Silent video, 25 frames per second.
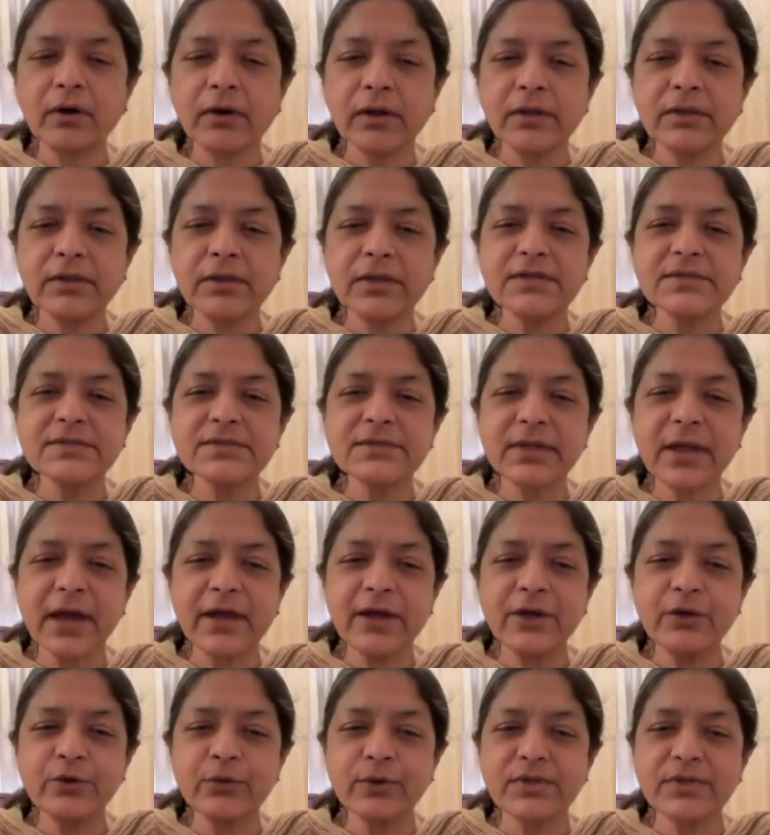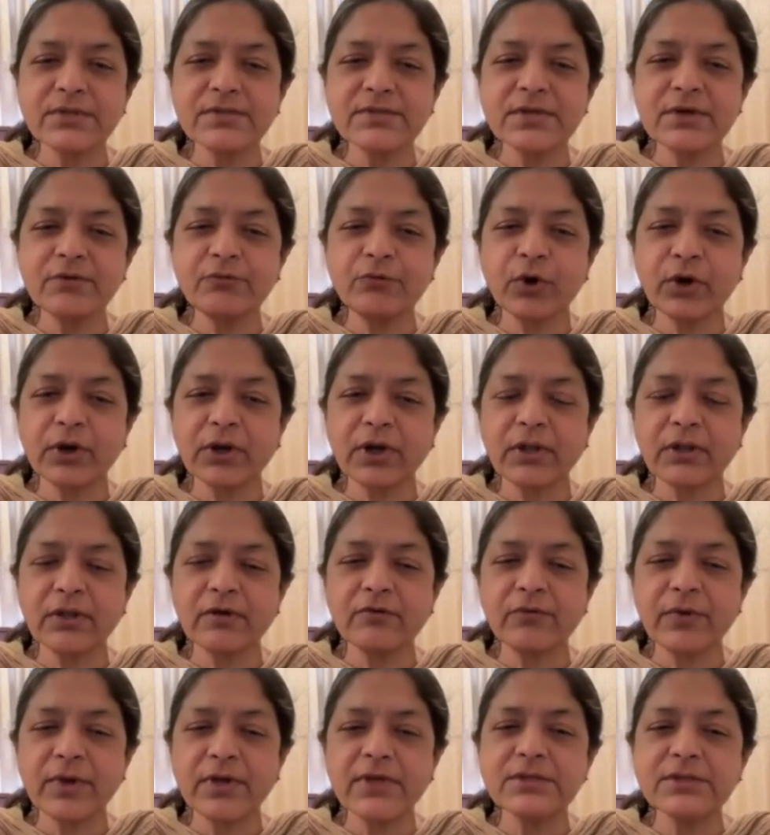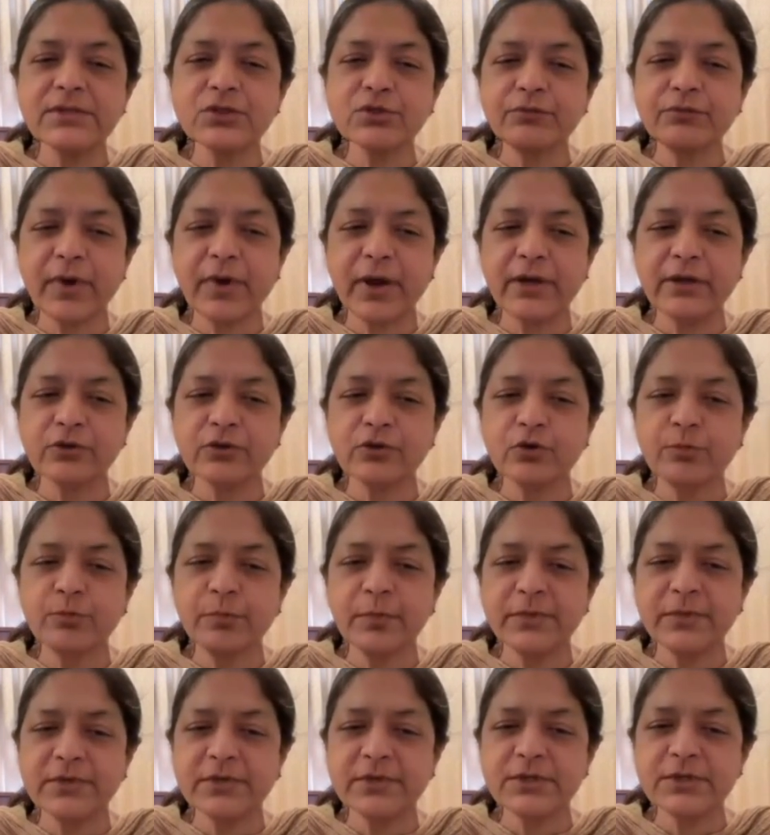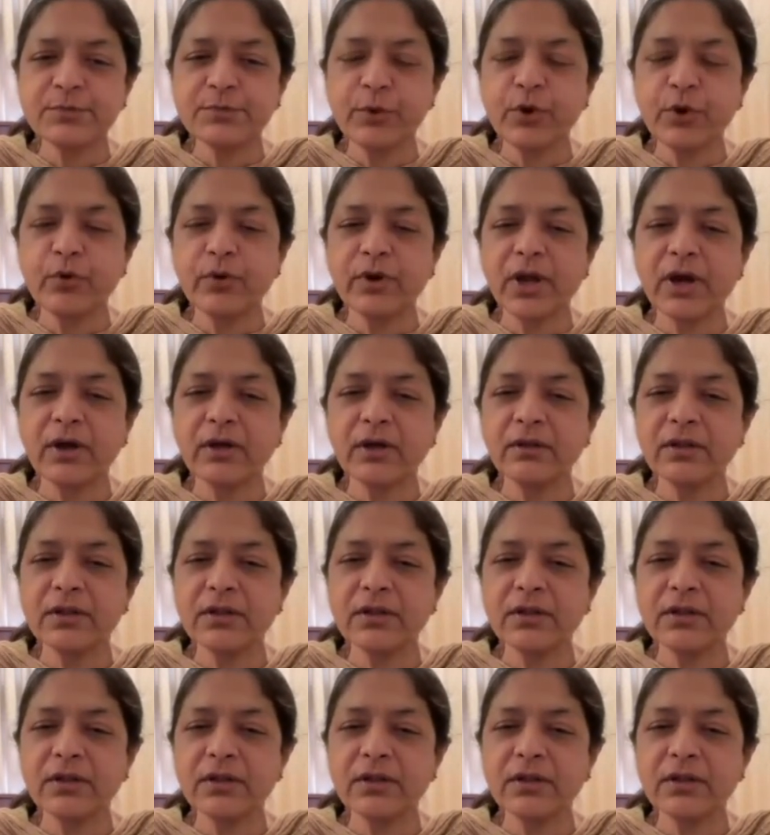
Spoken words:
in this slide, you can see what are the ways to fight through dysmenorrhea.